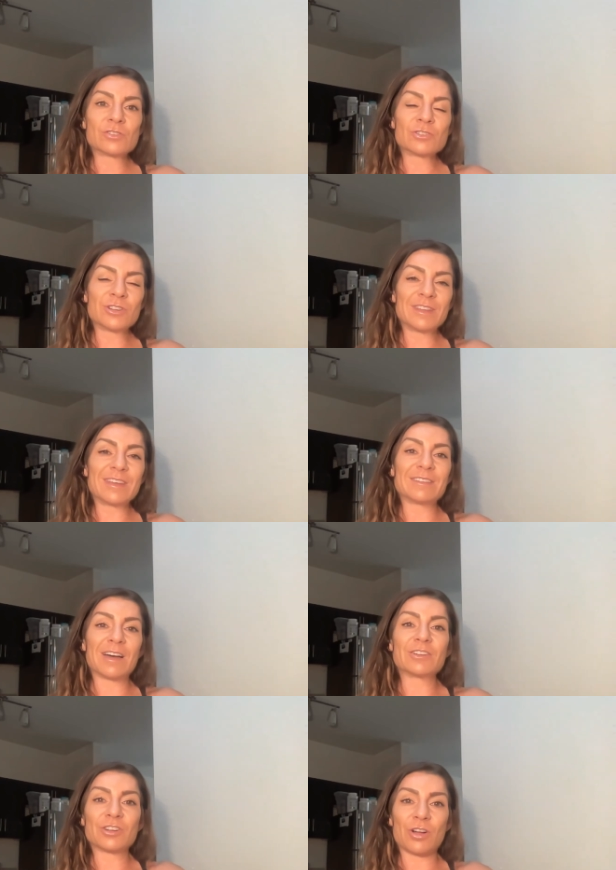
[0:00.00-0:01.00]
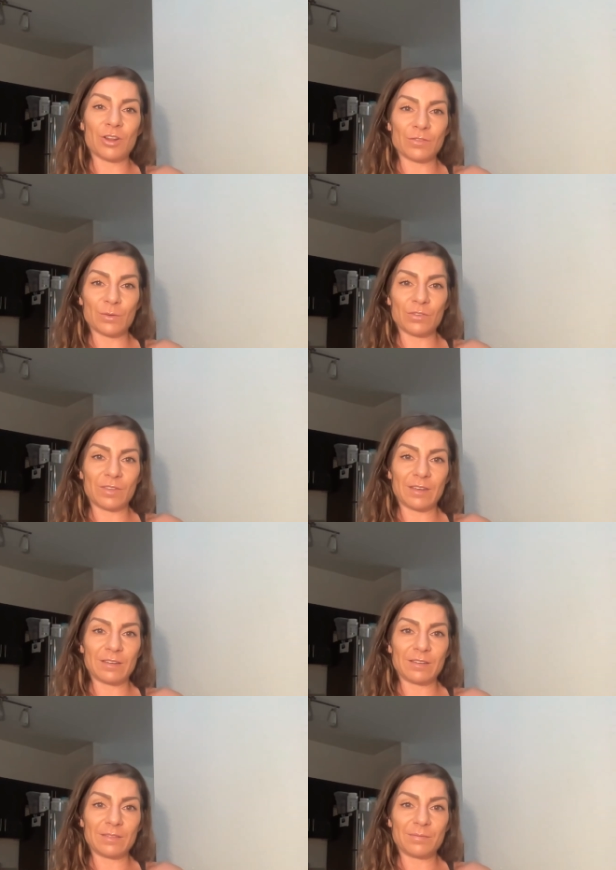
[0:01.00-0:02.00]
so that they can touch on all of those
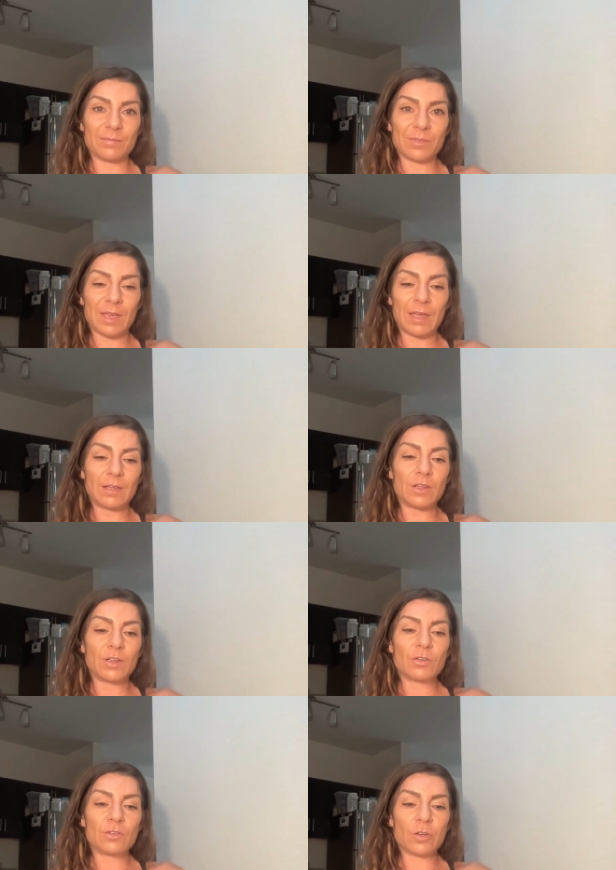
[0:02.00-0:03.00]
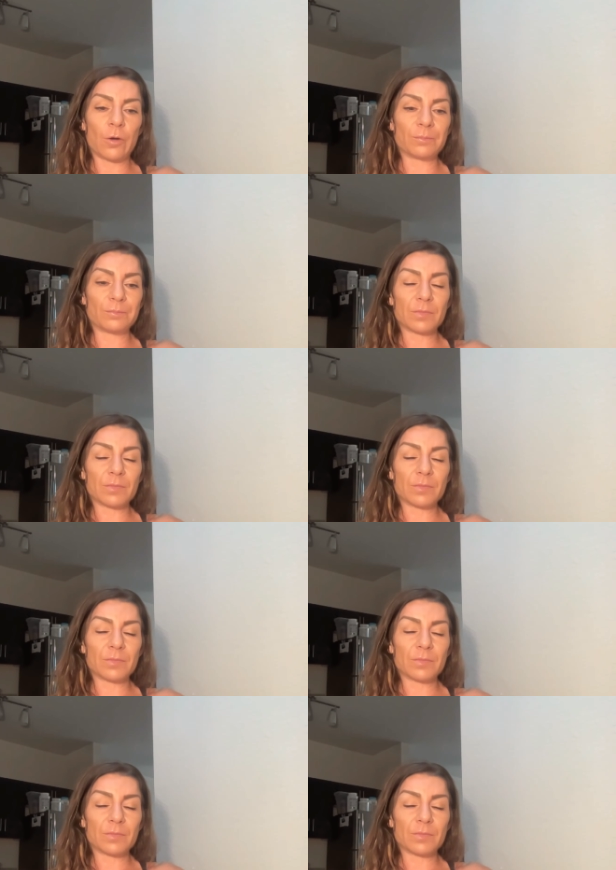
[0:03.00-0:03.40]
things. Okay. So